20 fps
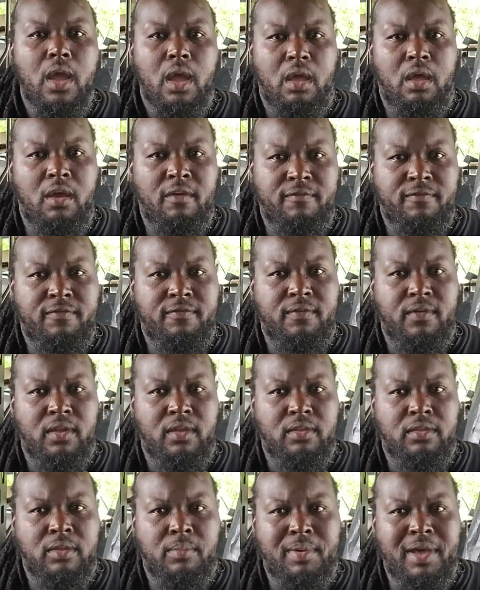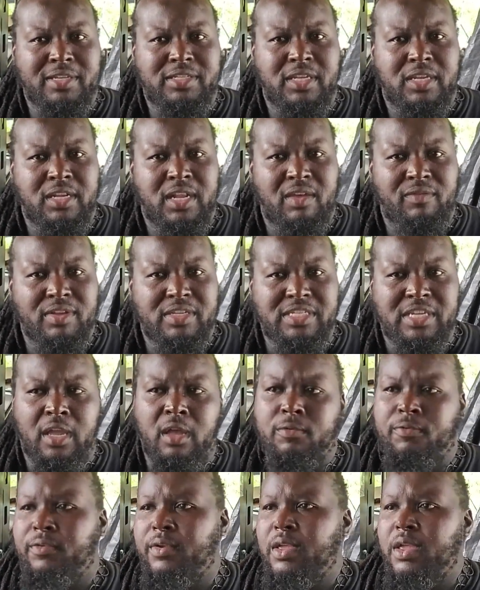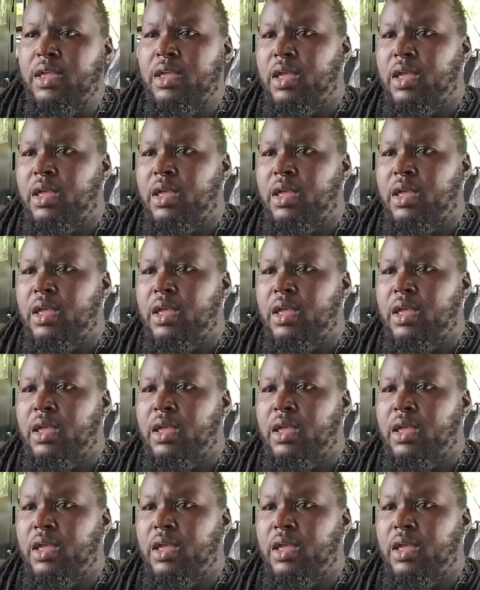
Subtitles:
of the bus in and of itself